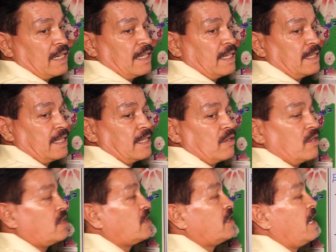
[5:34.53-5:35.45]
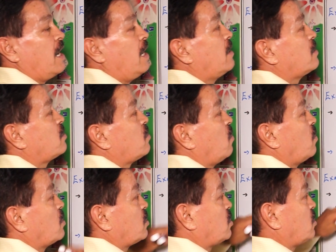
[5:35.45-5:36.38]
This is the original,
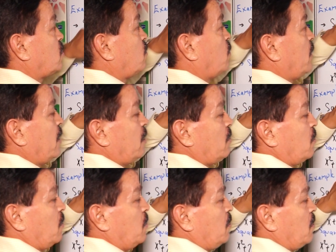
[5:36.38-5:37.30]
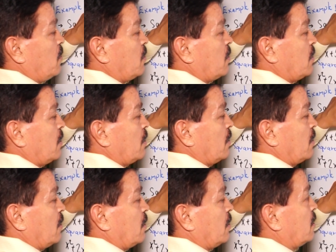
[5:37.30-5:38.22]
so square root
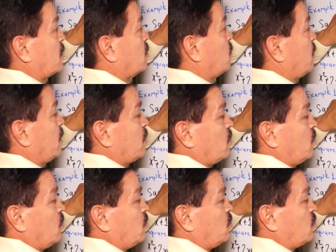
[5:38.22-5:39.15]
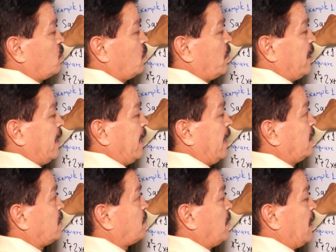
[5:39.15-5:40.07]

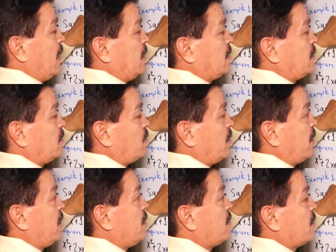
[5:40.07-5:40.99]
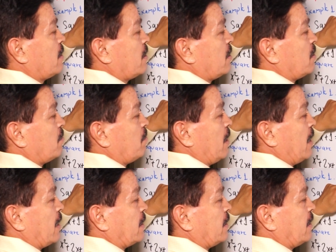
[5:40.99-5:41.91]
2x plus 3
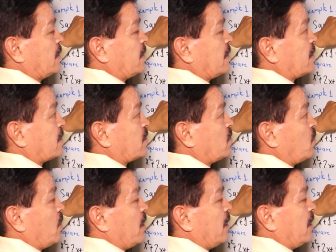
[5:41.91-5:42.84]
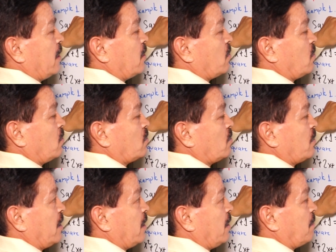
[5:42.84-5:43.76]
minus square root
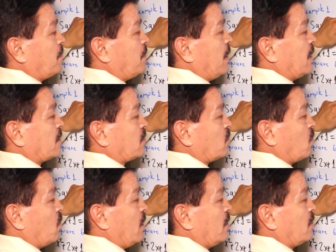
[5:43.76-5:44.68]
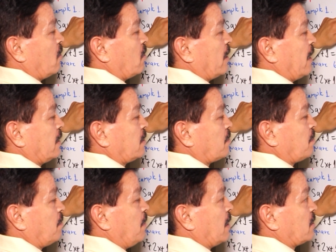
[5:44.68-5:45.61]
3 plus 1, no, x
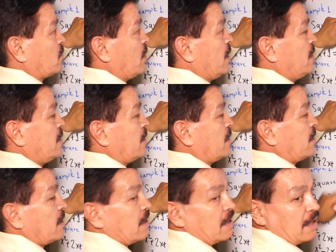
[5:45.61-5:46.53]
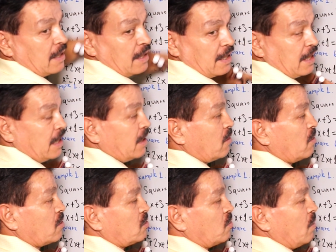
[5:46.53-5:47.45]
plus 1
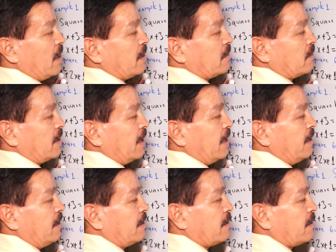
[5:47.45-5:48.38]
equals 1, okay?